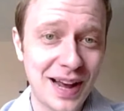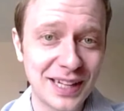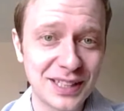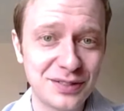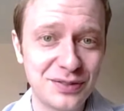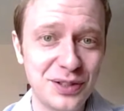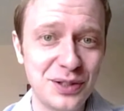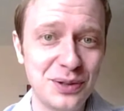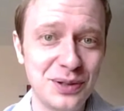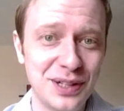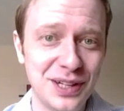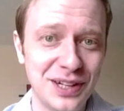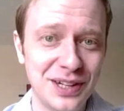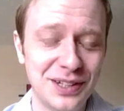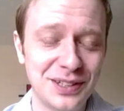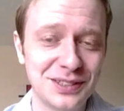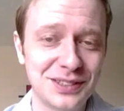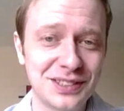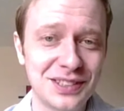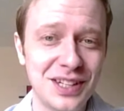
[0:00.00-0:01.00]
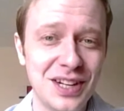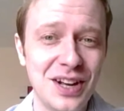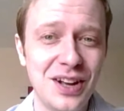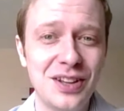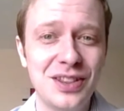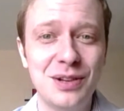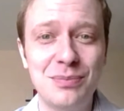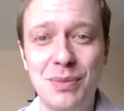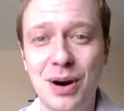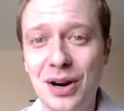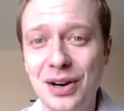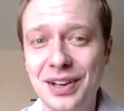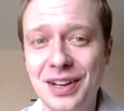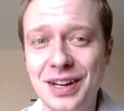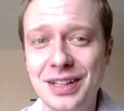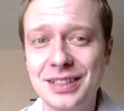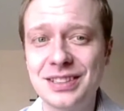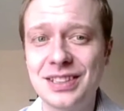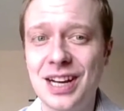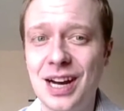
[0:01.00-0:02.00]
past few years, the
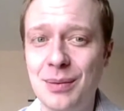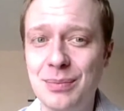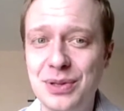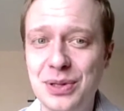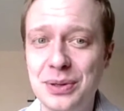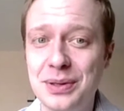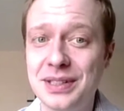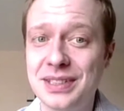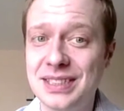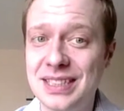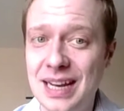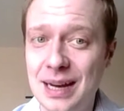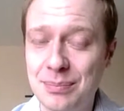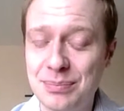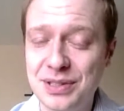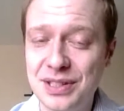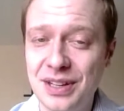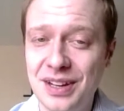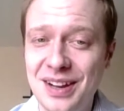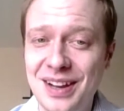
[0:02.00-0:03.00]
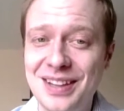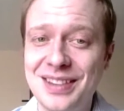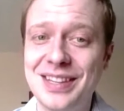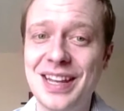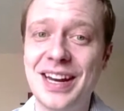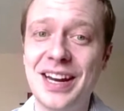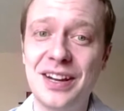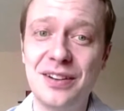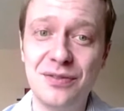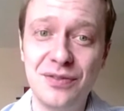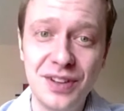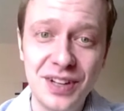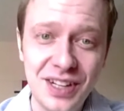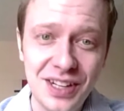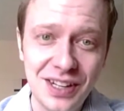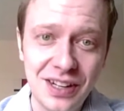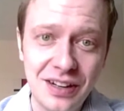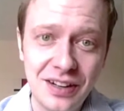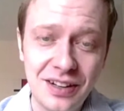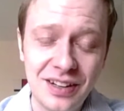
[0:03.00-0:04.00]
market has come to accept that
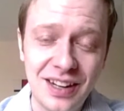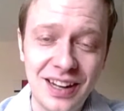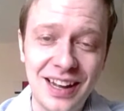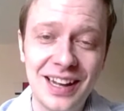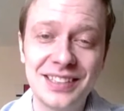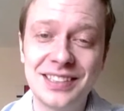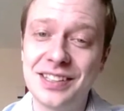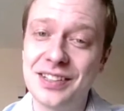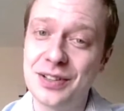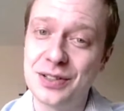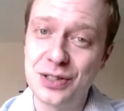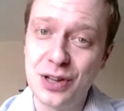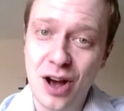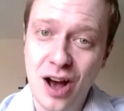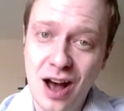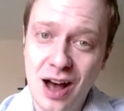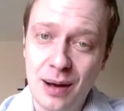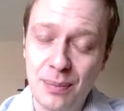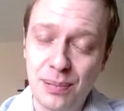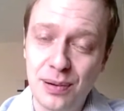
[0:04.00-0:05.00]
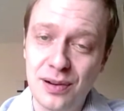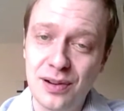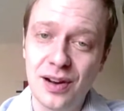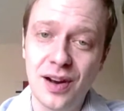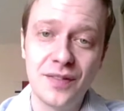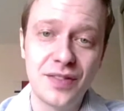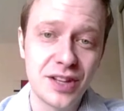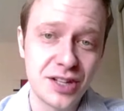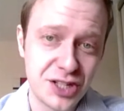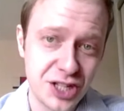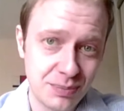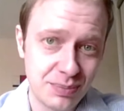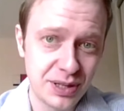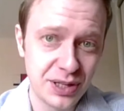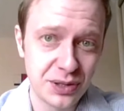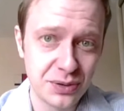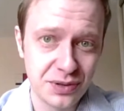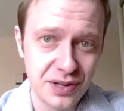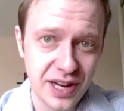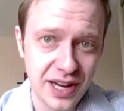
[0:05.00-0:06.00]
NVIDIA is at the top of the
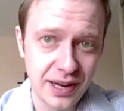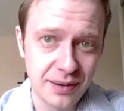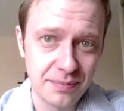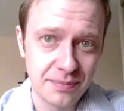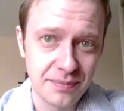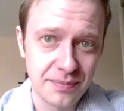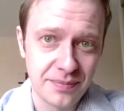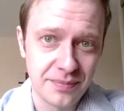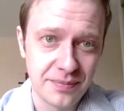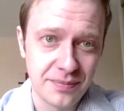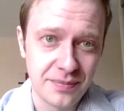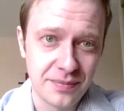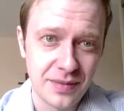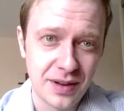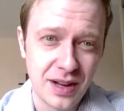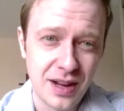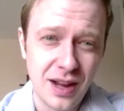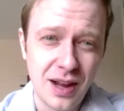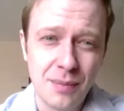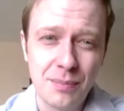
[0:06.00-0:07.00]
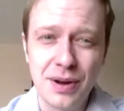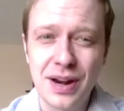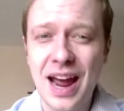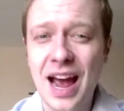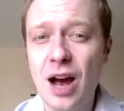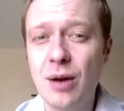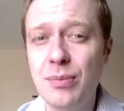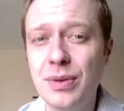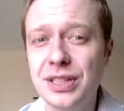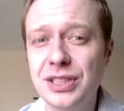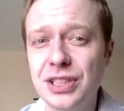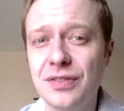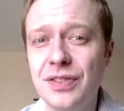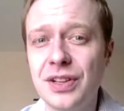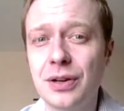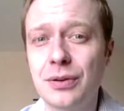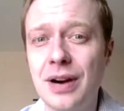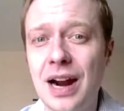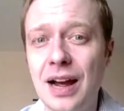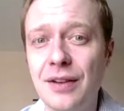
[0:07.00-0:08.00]
GPU game. But how much of
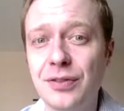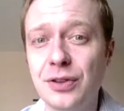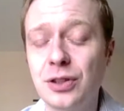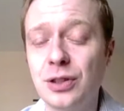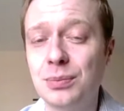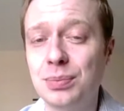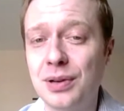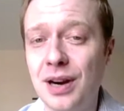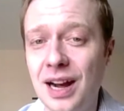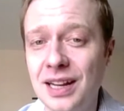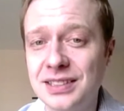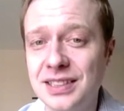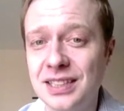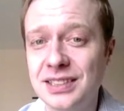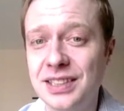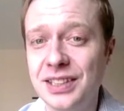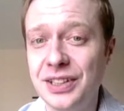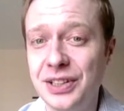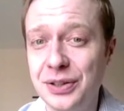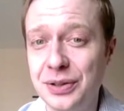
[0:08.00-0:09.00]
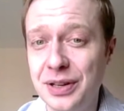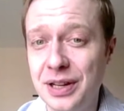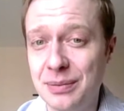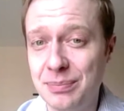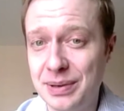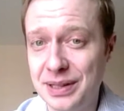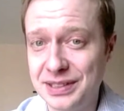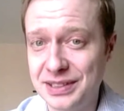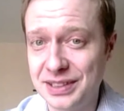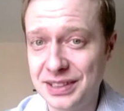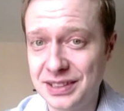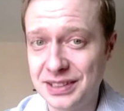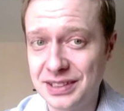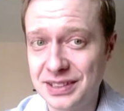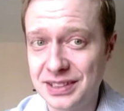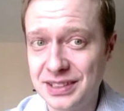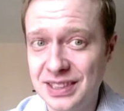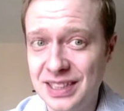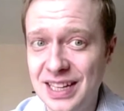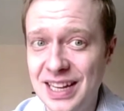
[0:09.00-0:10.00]
the graphical processing unit
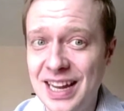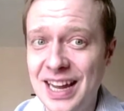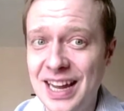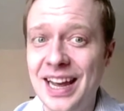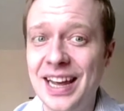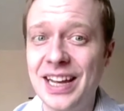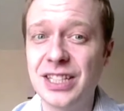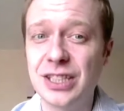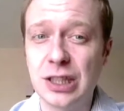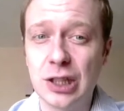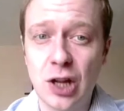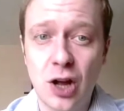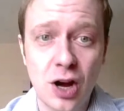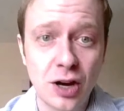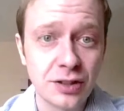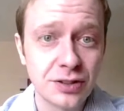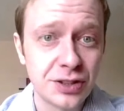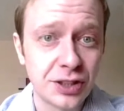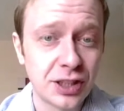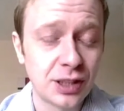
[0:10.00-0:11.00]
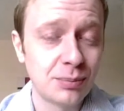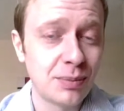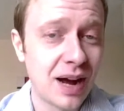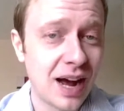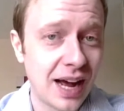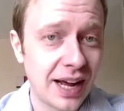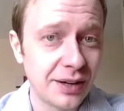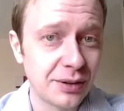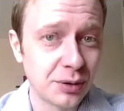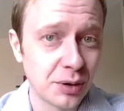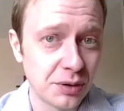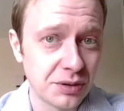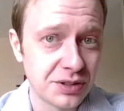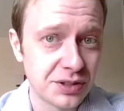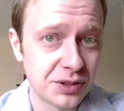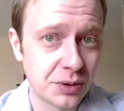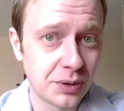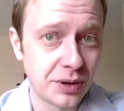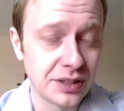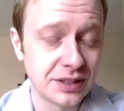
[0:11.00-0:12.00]
business is long-term high-growth
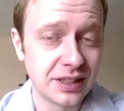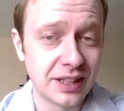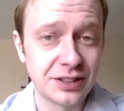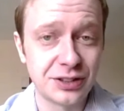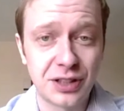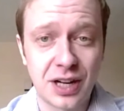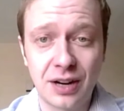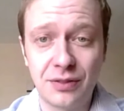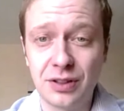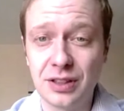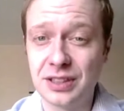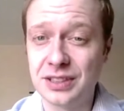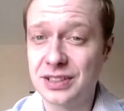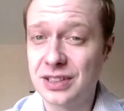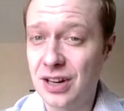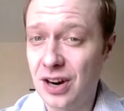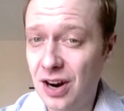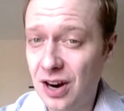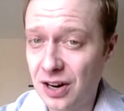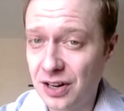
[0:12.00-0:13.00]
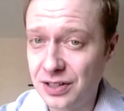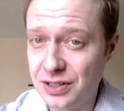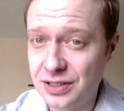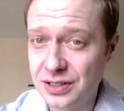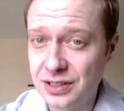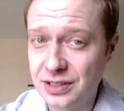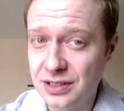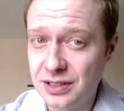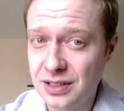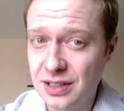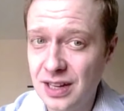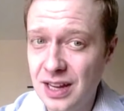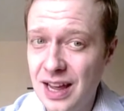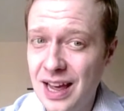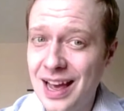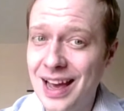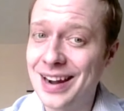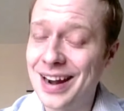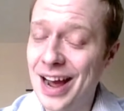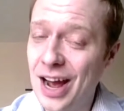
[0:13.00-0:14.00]
stories like driverless cars,
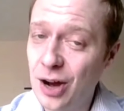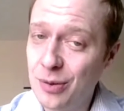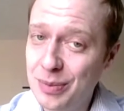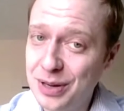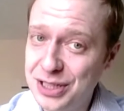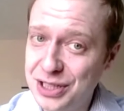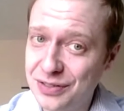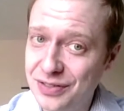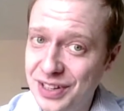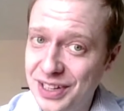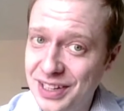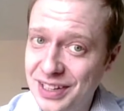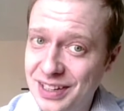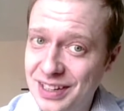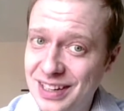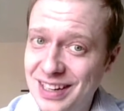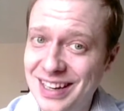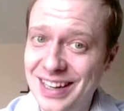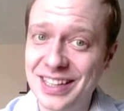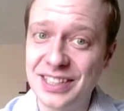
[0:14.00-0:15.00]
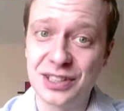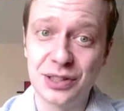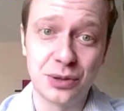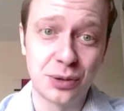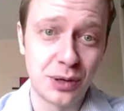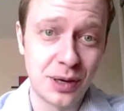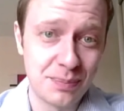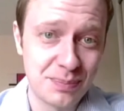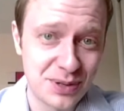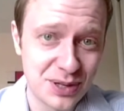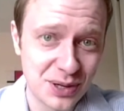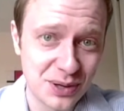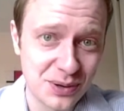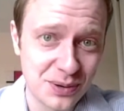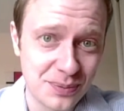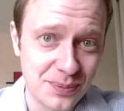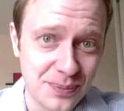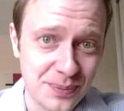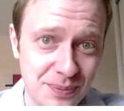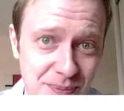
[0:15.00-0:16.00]
and how much of it is
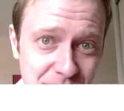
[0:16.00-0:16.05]
crypto?